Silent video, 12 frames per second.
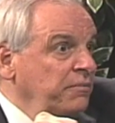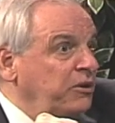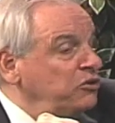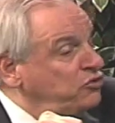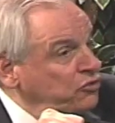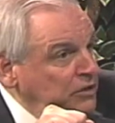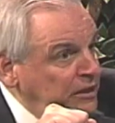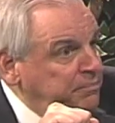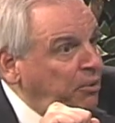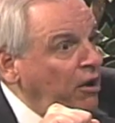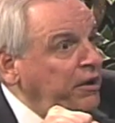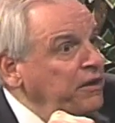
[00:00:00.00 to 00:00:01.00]
Because you need
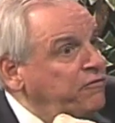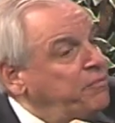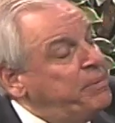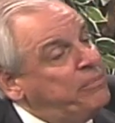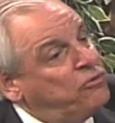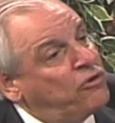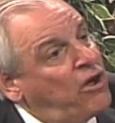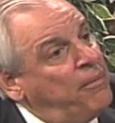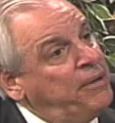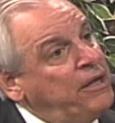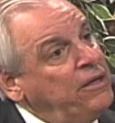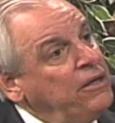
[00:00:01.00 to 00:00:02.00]
parking for people who are
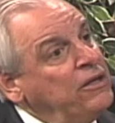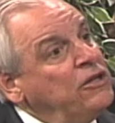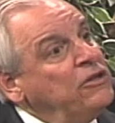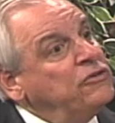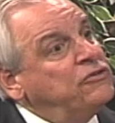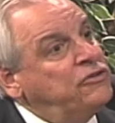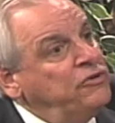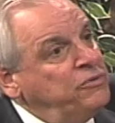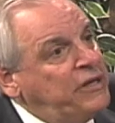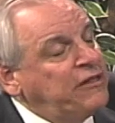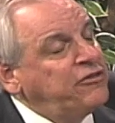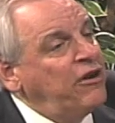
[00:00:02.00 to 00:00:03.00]
coming to
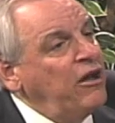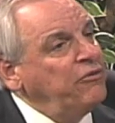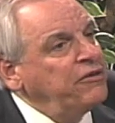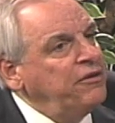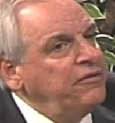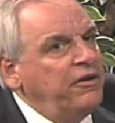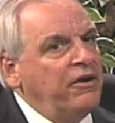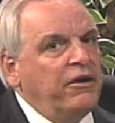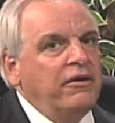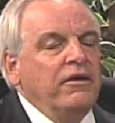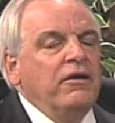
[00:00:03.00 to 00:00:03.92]
get their health care there.